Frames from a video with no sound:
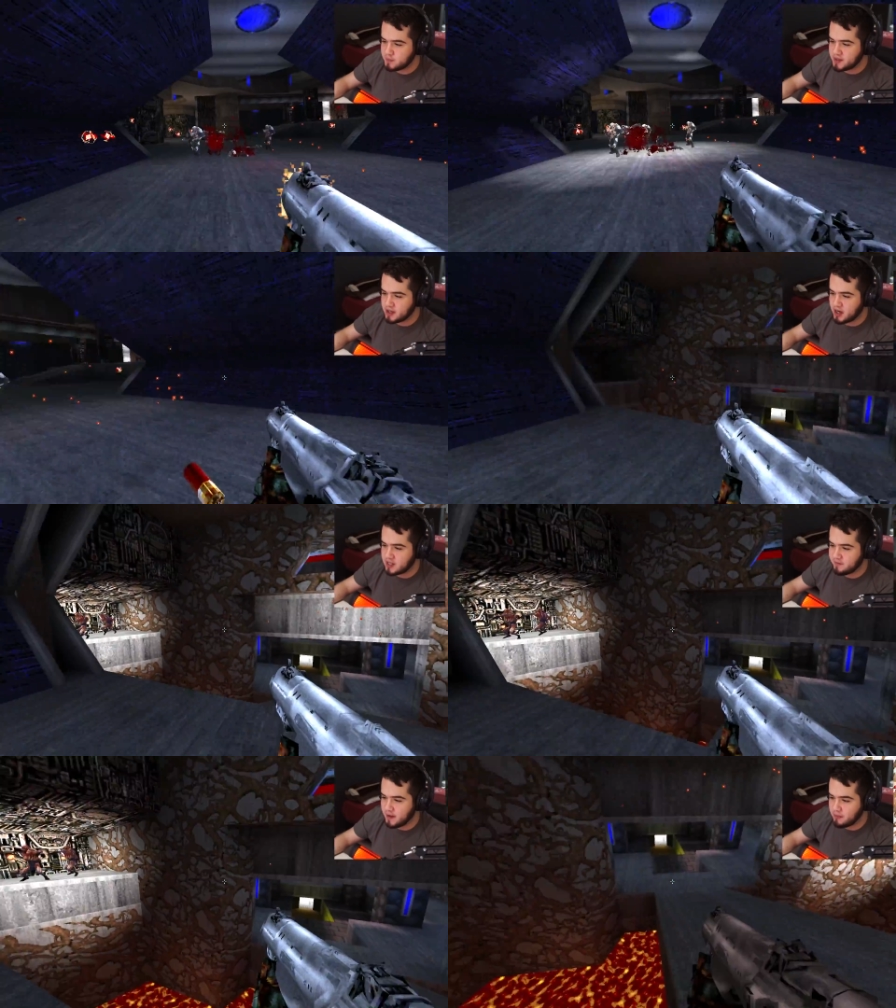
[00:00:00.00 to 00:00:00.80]
Bizarre
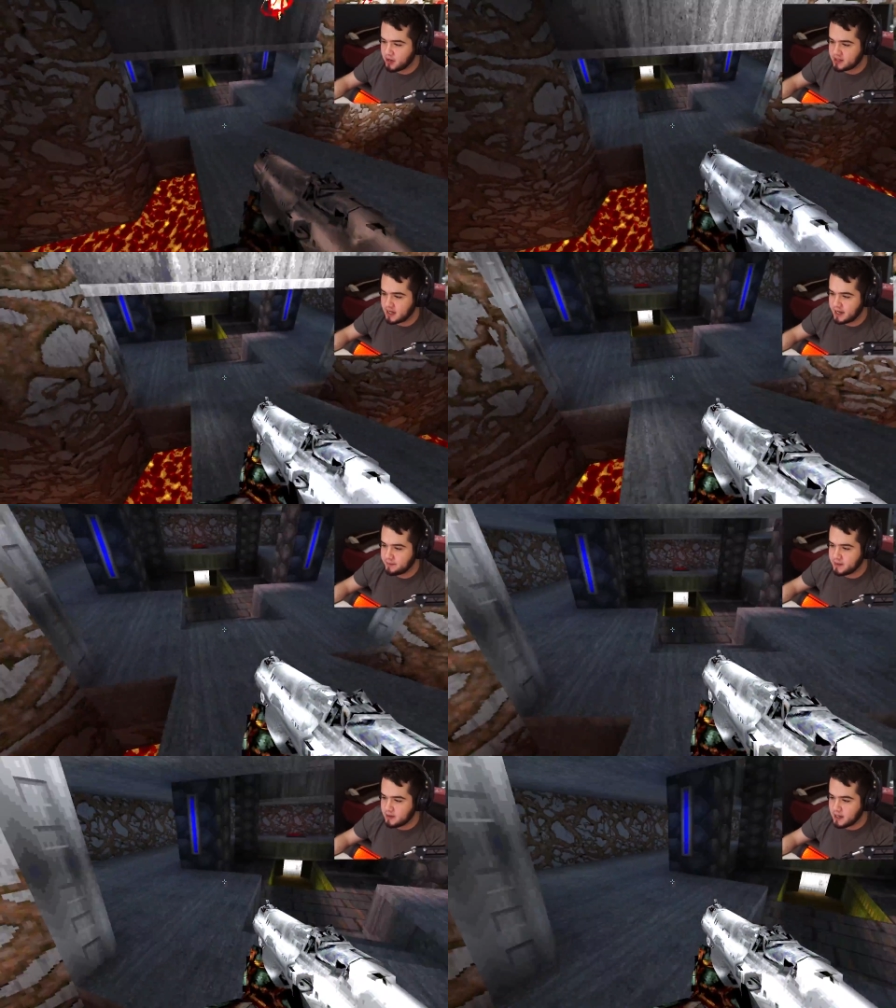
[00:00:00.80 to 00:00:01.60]
Adventure. I'm gonna die.
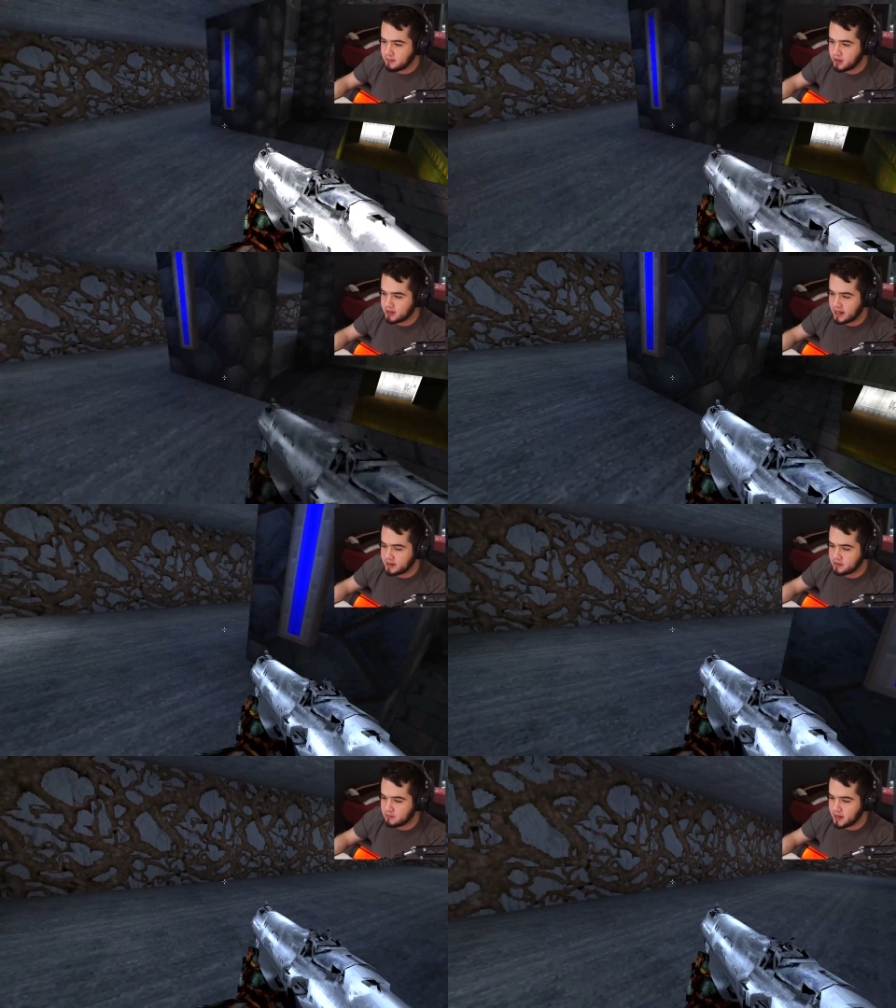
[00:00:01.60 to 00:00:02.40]
I'm gonna
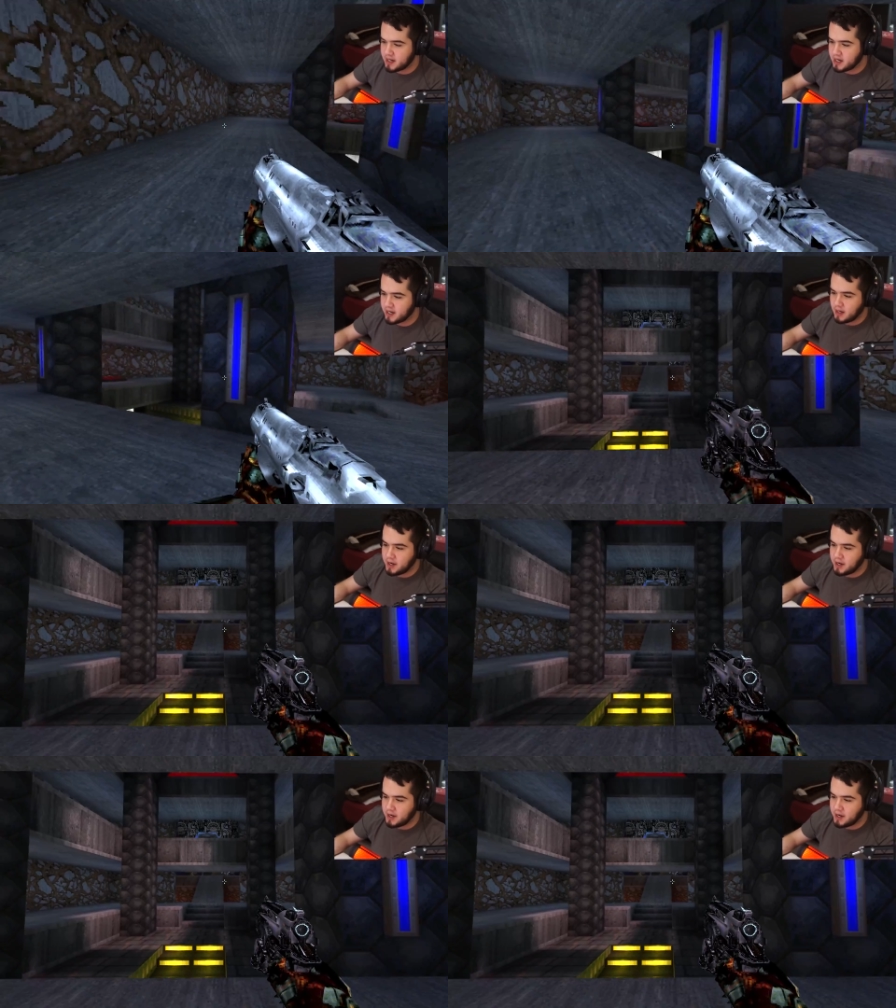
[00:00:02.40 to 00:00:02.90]
die, my god.